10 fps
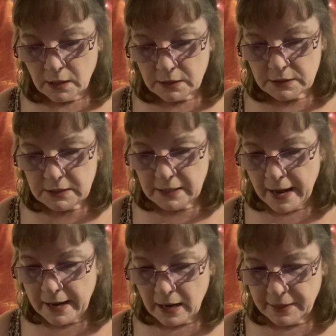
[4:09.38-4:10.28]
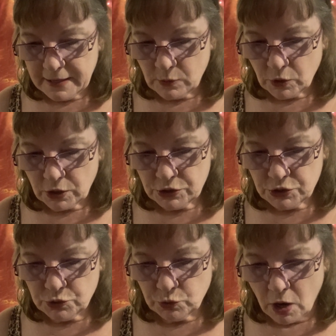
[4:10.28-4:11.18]
Today, I think we're going to
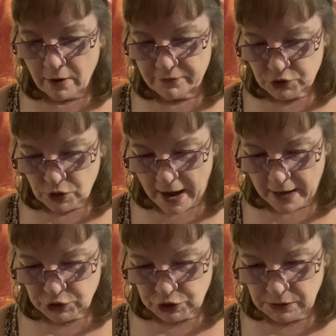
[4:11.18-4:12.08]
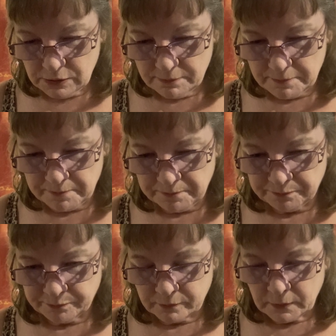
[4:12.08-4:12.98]
do Law of Attraction.
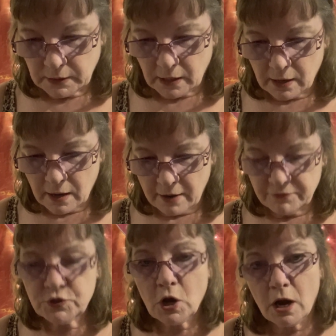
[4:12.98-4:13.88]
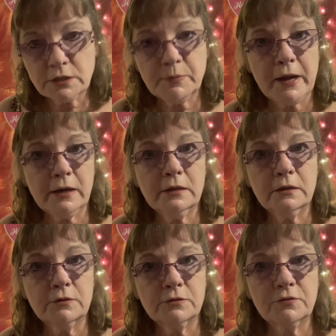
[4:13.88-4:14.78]
I've talked about it
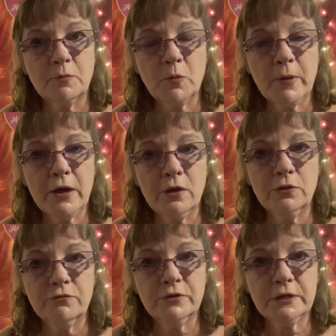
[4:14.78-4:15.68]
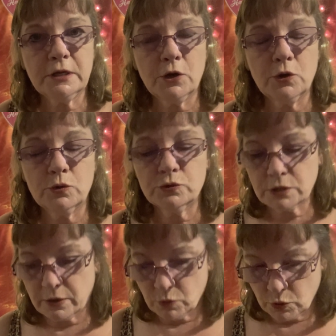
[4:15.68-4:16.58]
in some of my other videos.
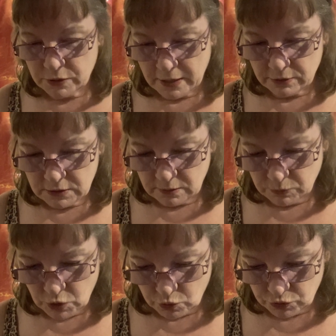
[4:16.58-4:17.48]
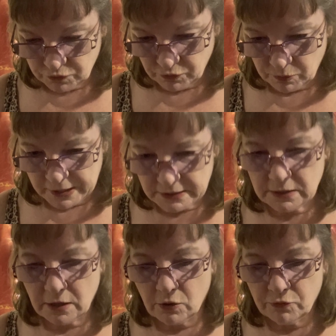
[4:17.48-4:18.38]
I wrote down some notes for
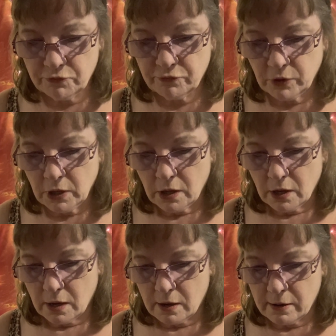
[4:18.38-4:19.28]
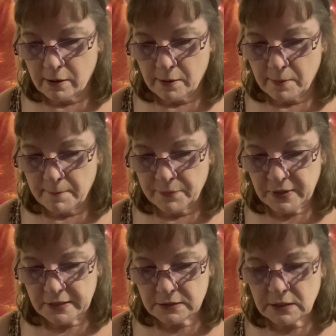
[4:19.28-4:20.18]
myself,
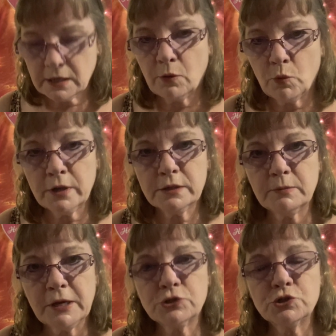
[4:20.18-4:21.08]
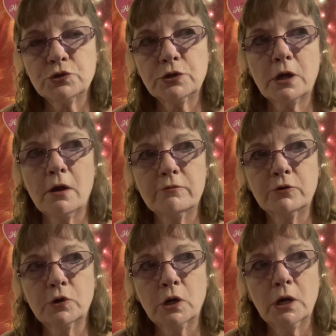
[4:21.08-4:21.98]
things that I wanted to make sure to cover.